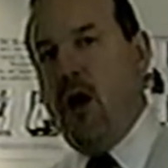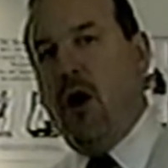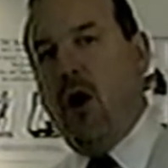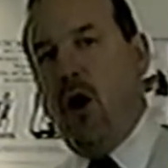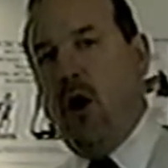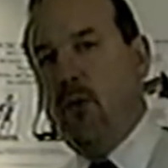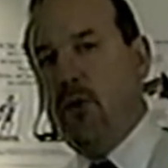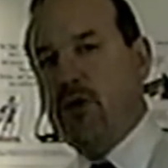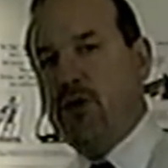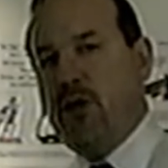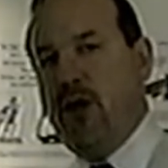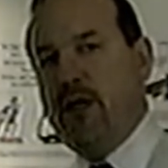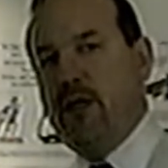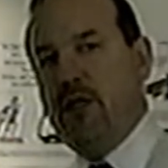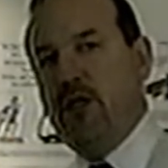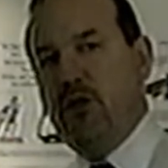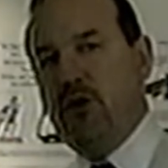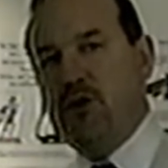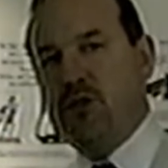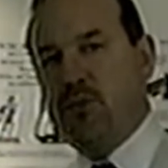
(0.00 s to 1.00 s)
All we're trying
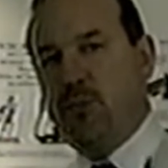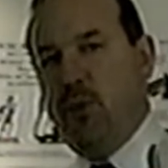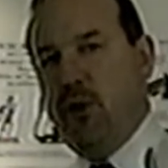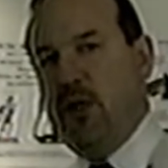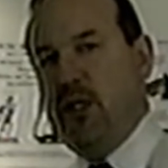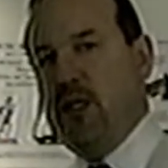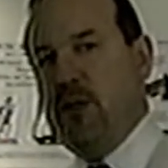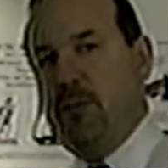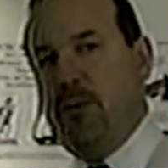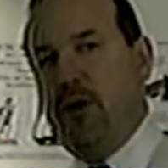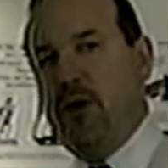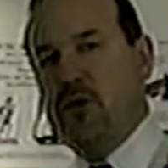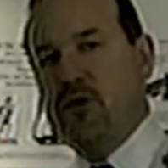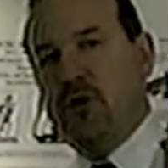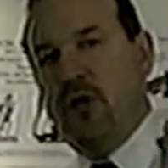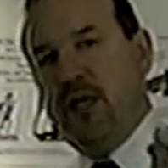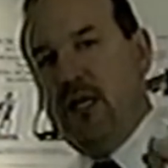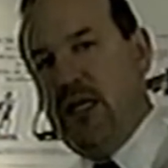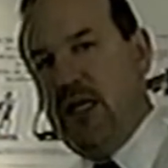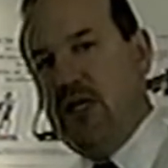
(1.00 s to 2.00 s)
to do is put in the
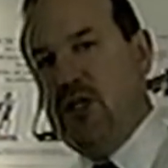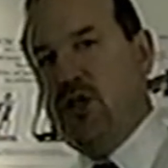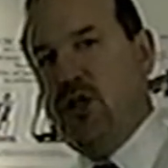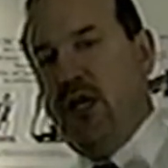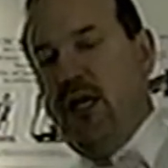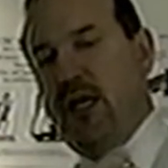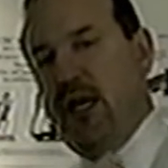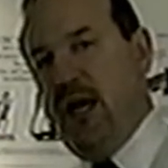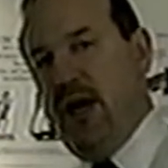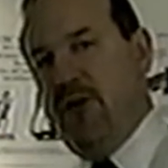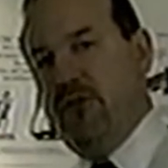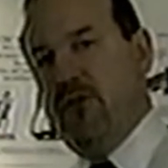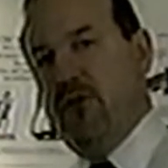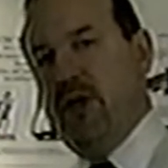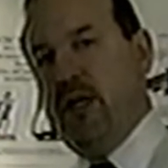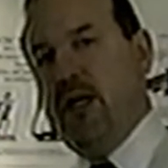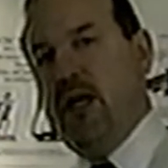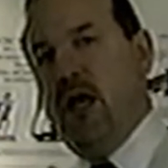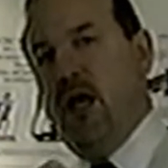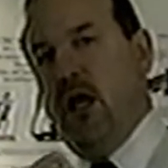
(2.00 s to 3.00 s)
pulse on each and
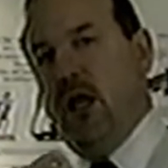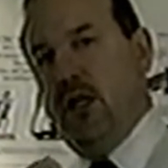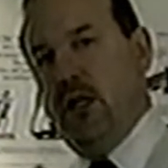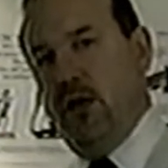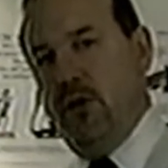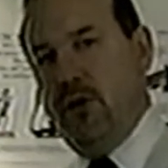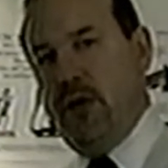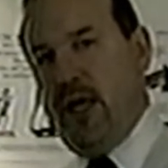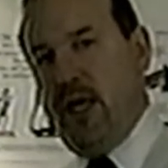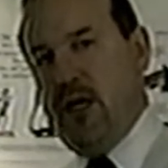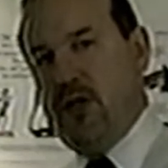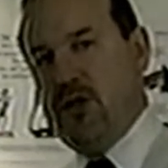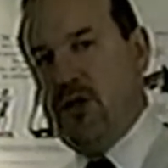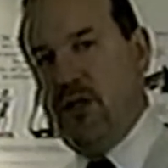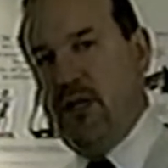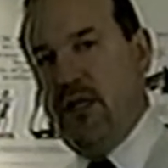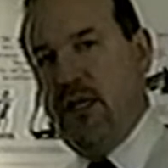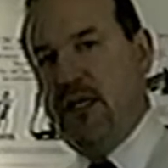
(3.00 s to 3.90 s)
every location.